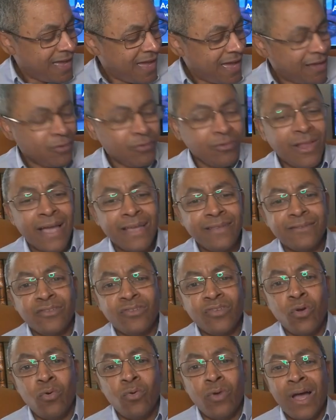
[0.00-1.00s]
I don't like
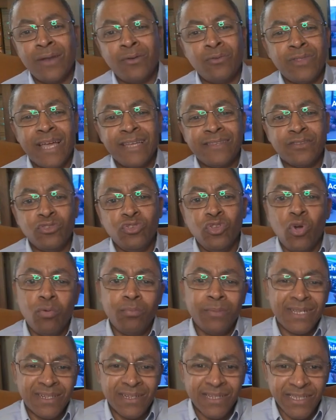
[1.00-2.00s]
the
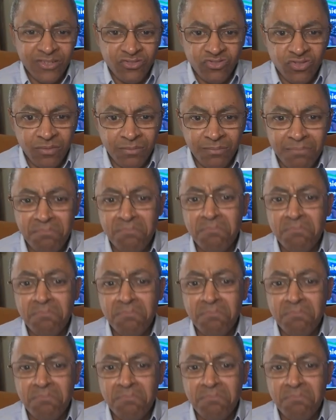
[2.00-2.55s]
nomenclature,